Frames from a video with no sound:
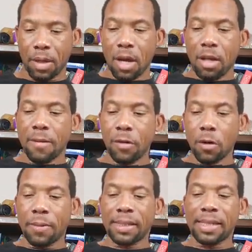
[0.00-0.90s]
The
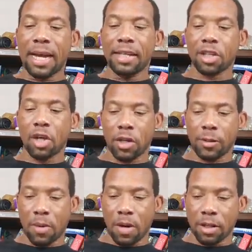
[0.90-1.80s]
mutable signs
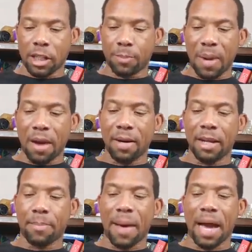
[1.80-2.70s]
correspond to
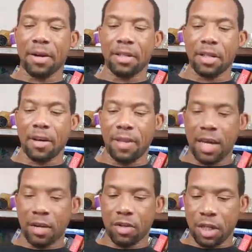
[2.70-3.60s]
spiralic patterns of
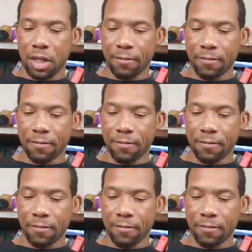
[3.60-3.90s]
energy.